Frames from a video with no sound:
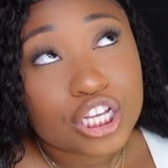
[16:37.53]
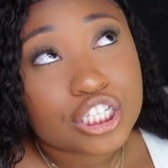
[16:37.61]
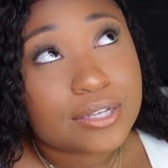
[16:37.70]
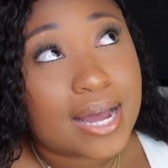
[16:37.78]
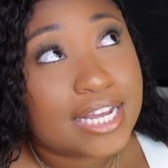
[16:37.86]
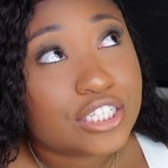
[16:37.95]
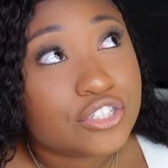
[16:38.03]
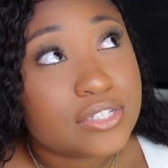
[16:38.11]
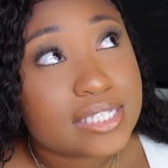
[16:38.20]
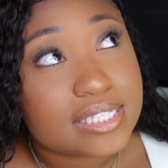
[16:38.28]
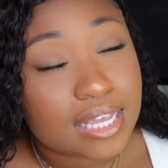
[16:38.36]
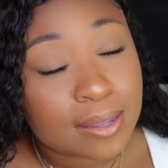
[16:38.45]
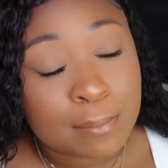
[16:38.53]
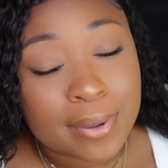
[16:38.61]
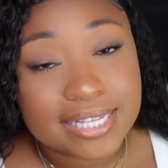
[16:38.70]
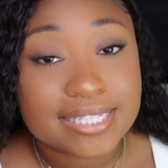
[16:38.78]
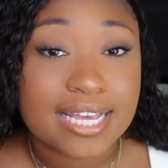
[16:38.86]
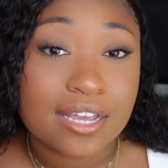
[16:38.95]
So as you see,
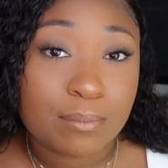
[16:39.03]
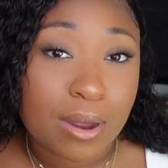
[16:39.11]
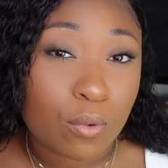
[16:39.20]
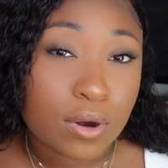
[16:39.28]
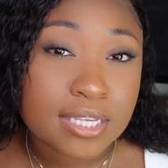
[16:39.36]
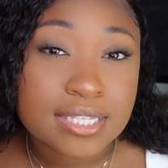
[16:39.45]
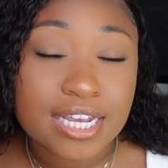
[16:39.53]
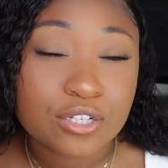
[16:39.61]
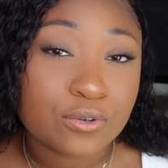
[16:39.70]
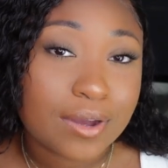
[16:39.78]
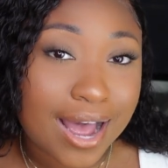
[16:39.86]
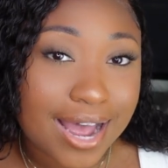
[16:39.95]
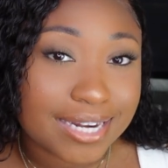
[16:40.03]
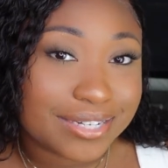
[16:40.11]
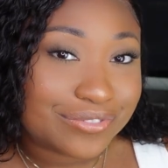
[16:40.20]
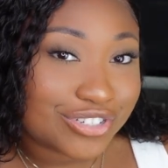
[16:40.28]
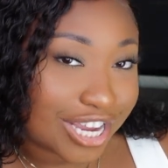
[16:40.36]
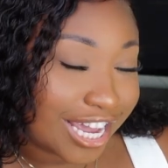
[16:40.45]
my work schedule kind
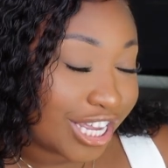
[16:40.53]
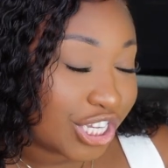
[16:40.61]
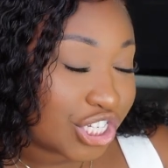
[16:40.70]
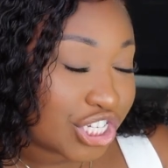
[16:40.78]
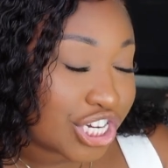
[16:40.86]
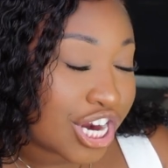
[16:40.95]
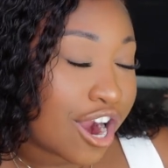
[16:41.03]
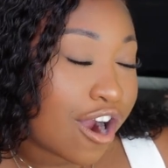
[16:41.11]
of changed.